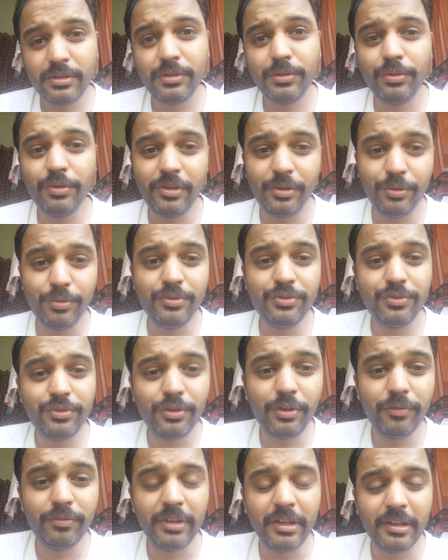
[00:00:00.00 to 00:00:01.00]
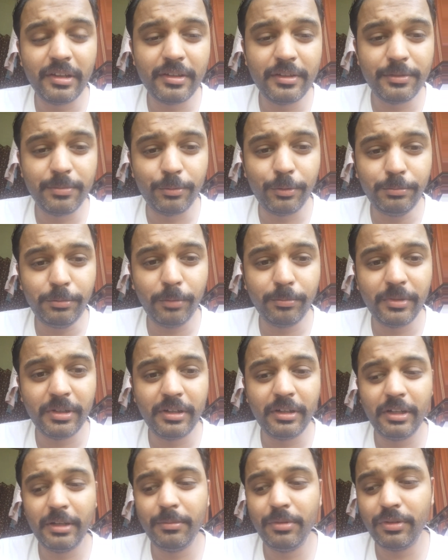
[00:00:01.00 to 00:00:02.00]
to use your vehicles more
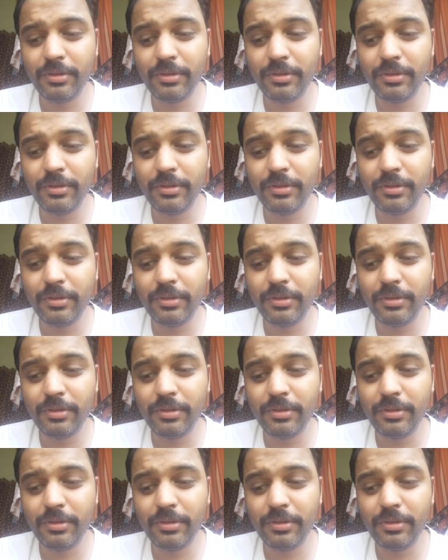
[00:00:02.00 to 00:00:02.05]
prominently,